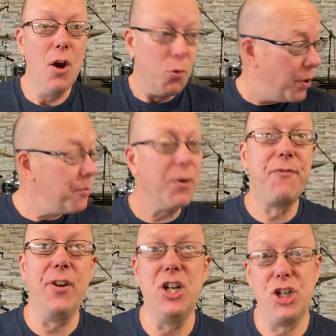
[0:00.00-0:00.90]
We were
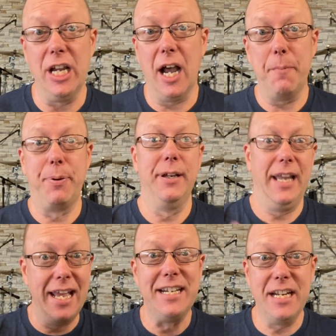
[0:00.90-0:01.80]
finishing up,
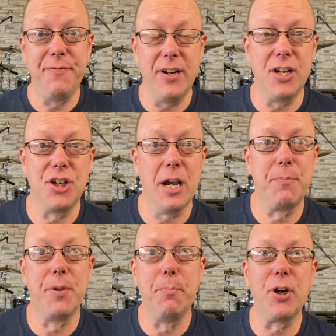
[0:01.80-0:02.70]
and did finish
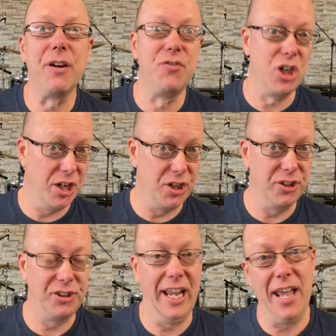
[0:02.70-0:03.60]
up, the book of
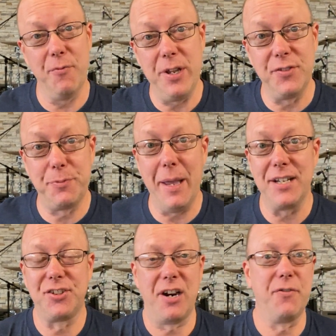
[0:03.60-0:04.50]
Judges, and we
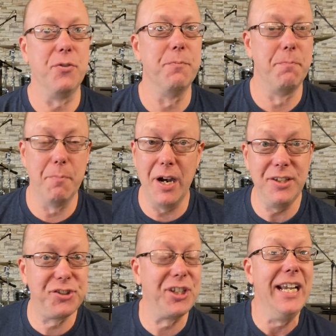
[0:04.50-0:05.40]
spent several
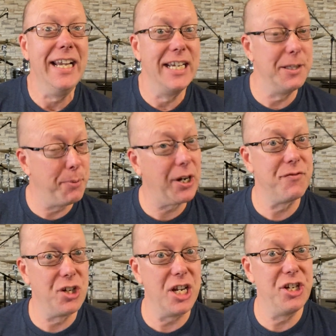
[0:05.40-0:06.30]
months in the book
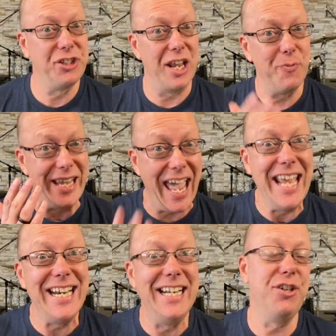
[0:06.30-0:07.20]
of Judges, and we
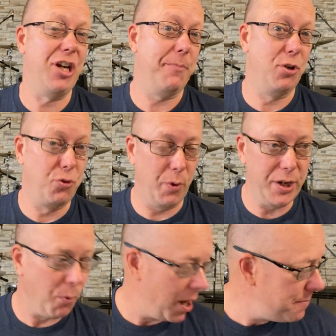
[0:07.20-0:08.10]
ended in chapter
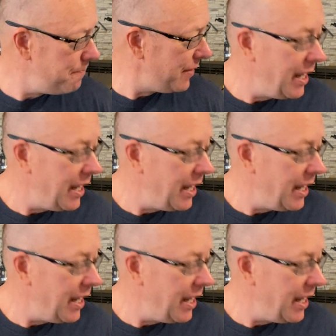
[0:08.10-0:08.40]
21.